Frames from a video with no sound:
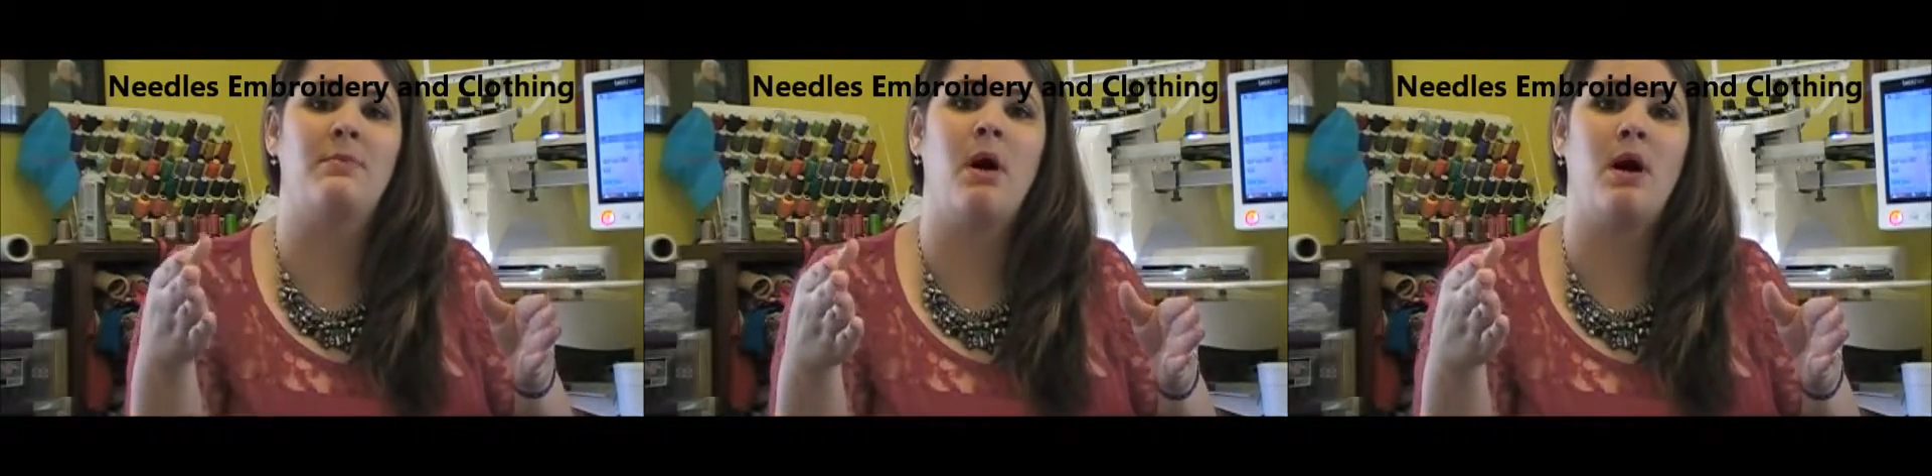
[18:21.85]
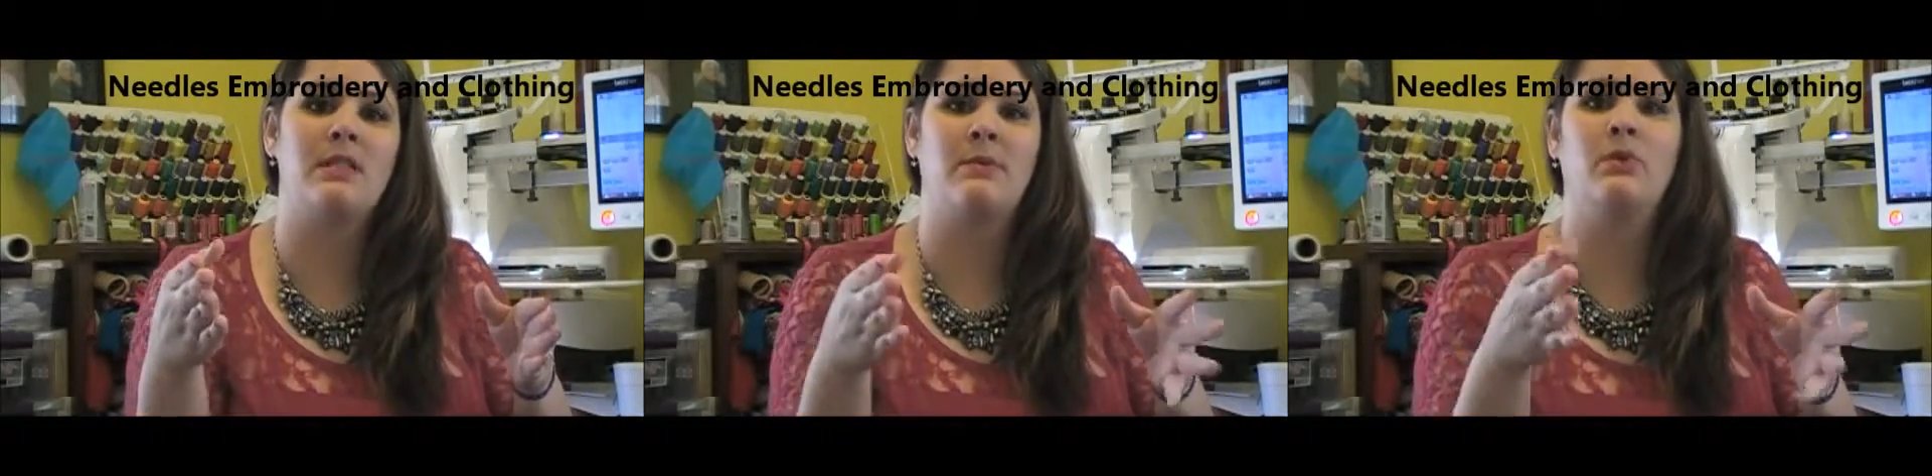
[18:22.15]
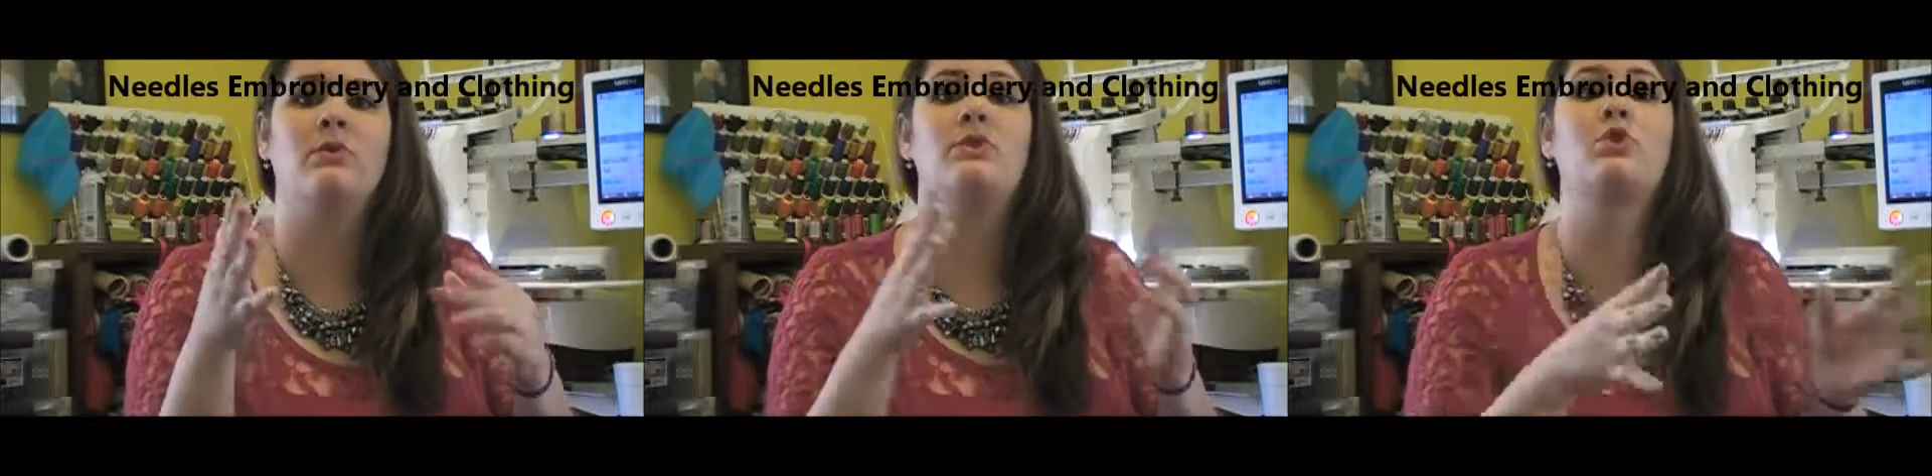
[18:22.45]

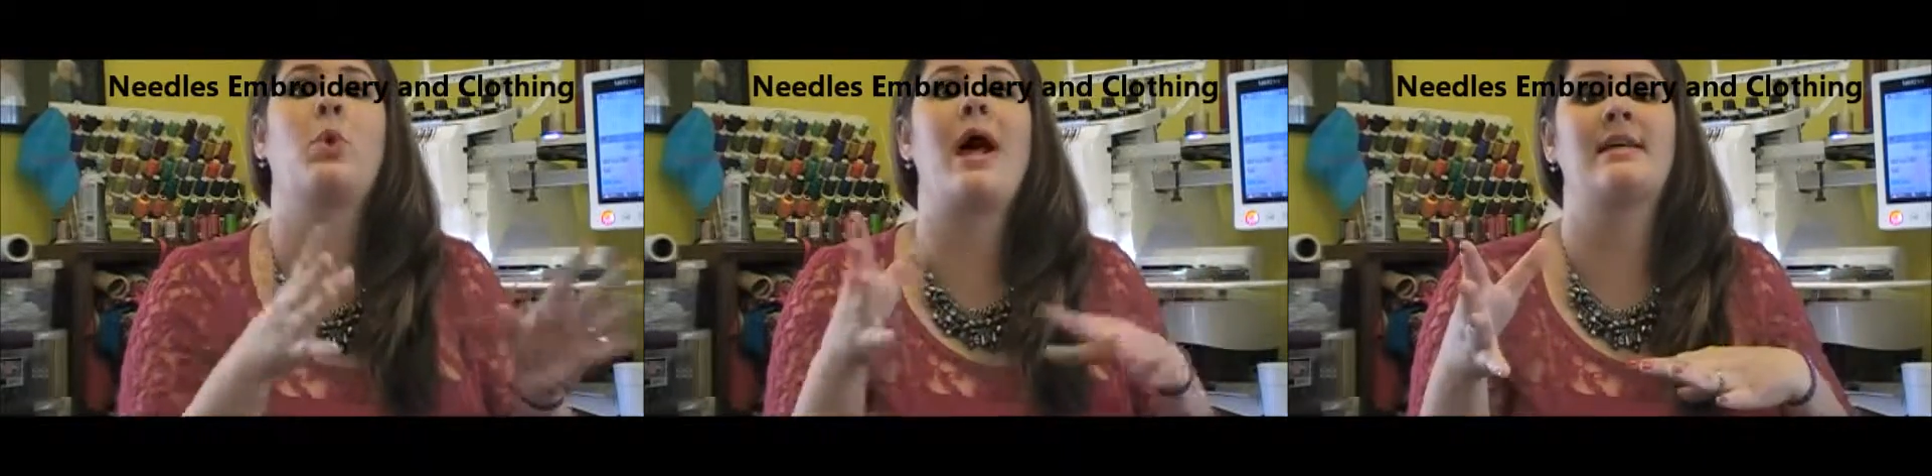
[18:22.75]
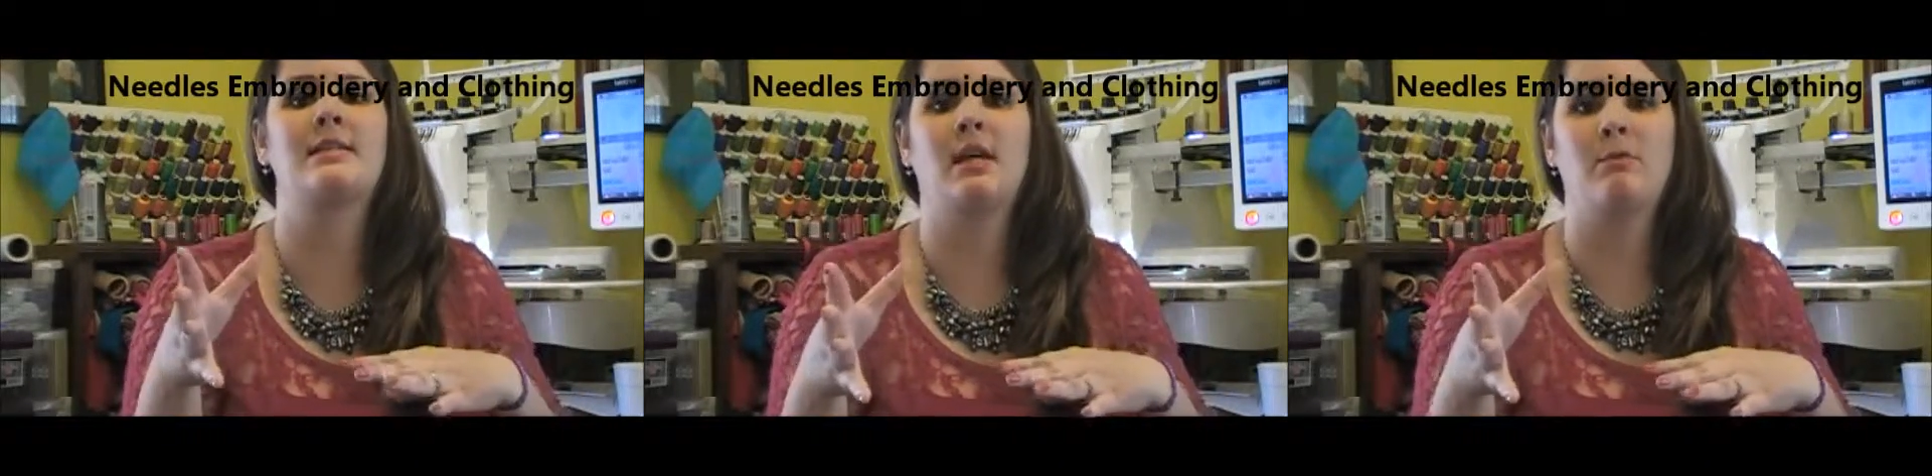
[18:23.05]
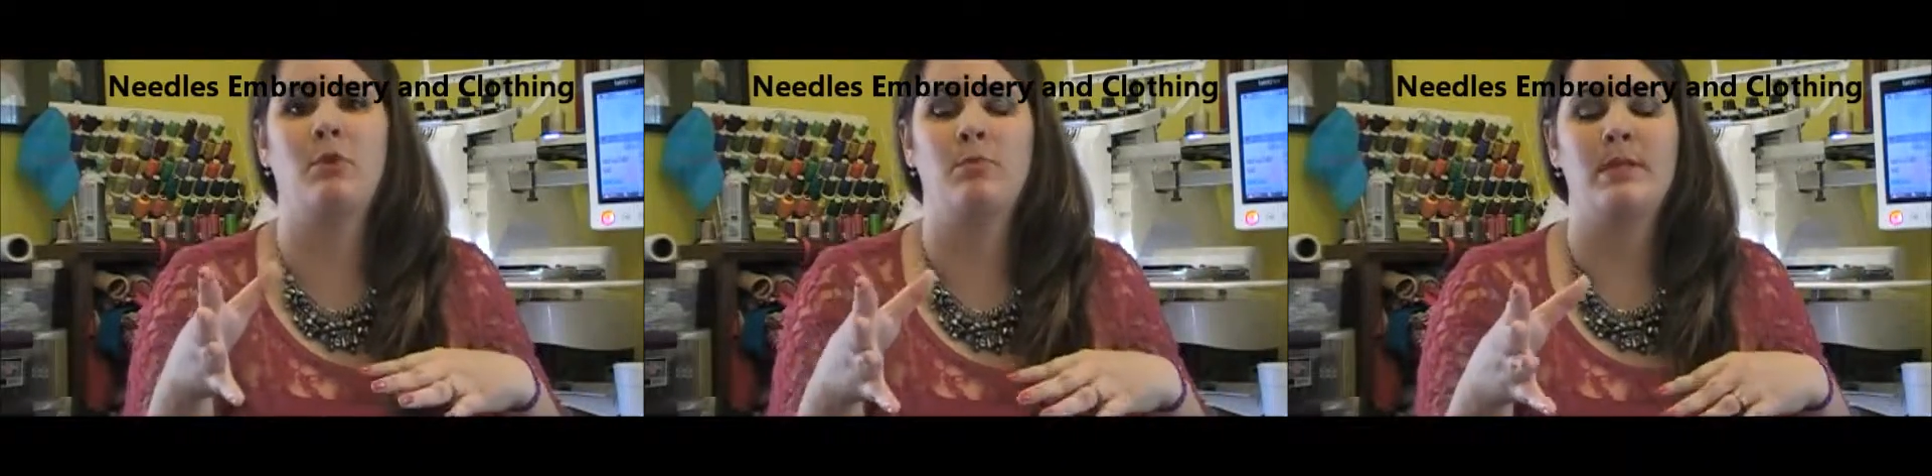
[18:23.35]
possible,
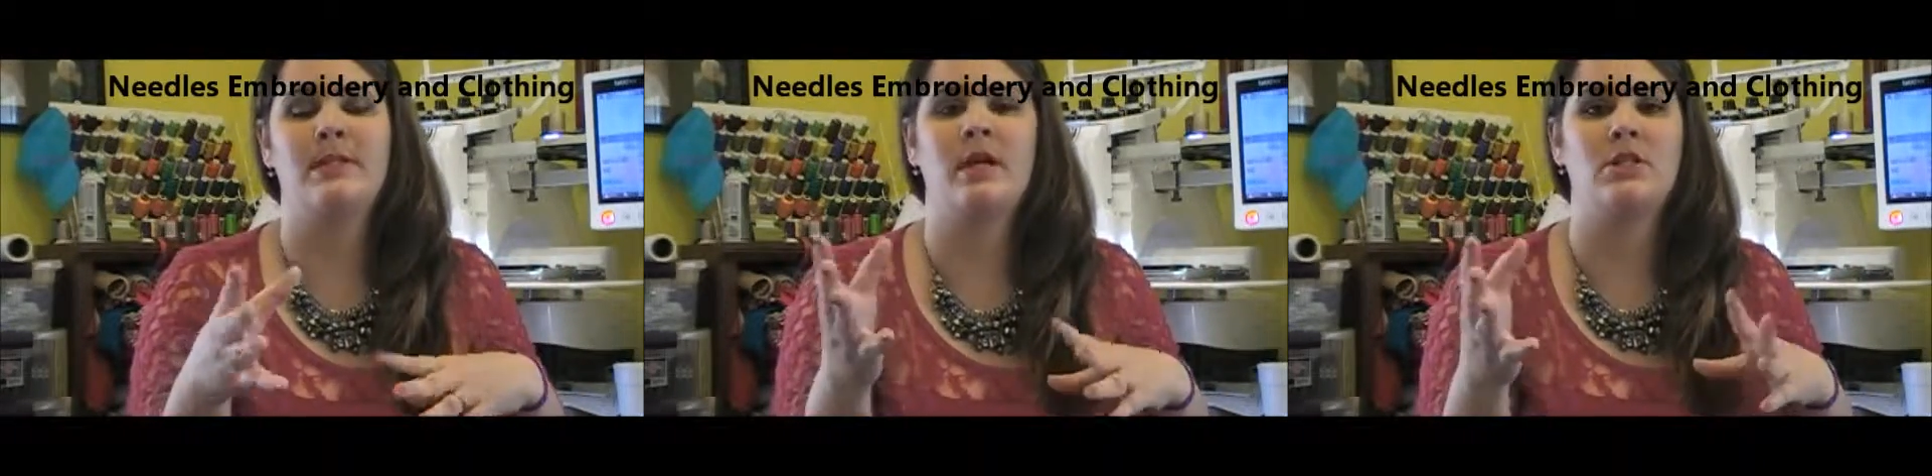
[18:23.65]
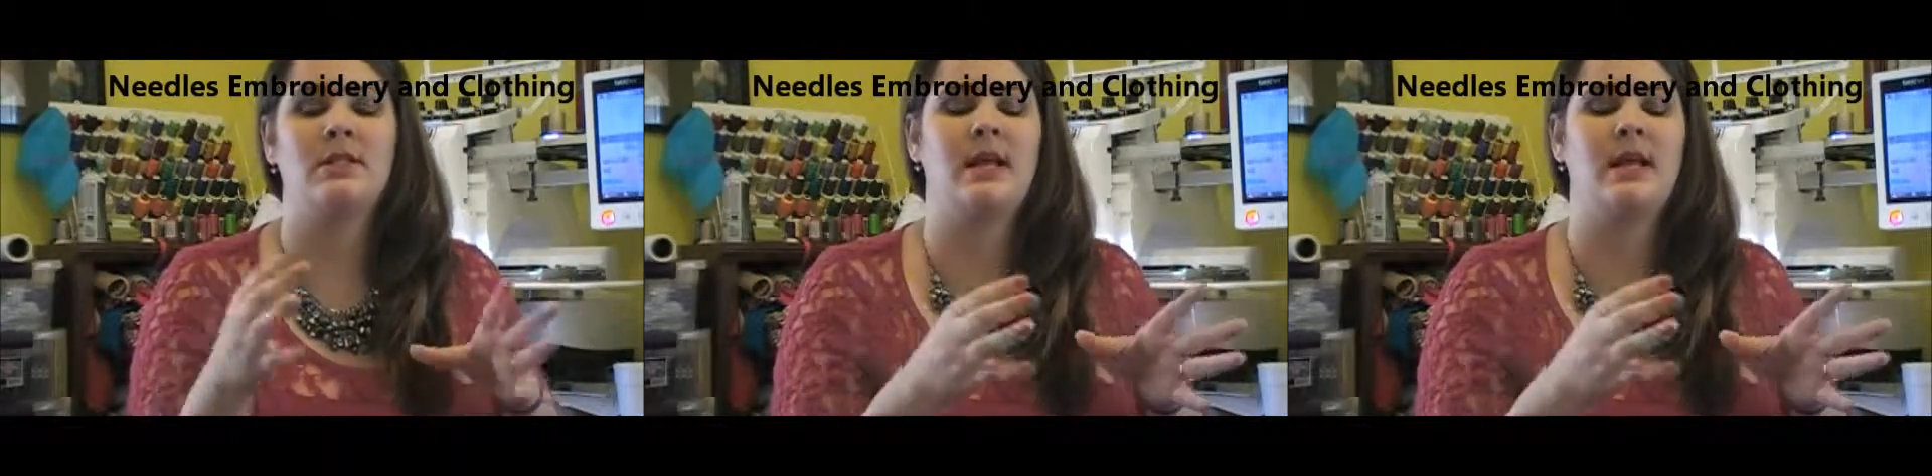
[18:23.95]
drastic movements as